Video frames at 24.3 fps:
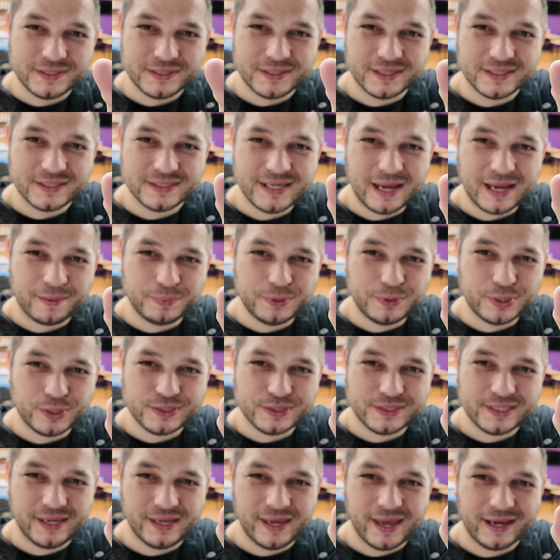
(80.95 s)
The
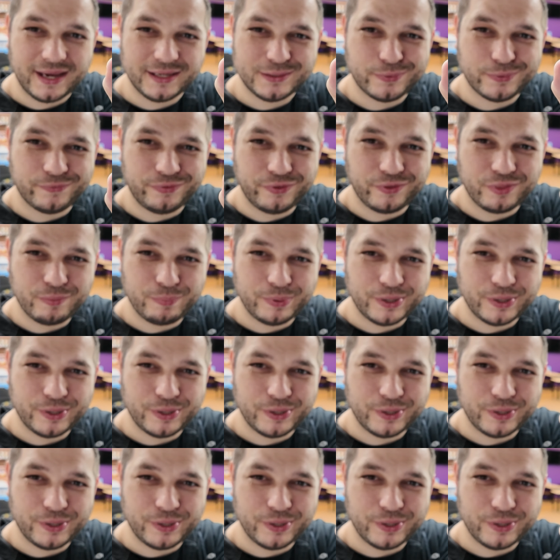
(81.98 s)
Zapdos EX with the other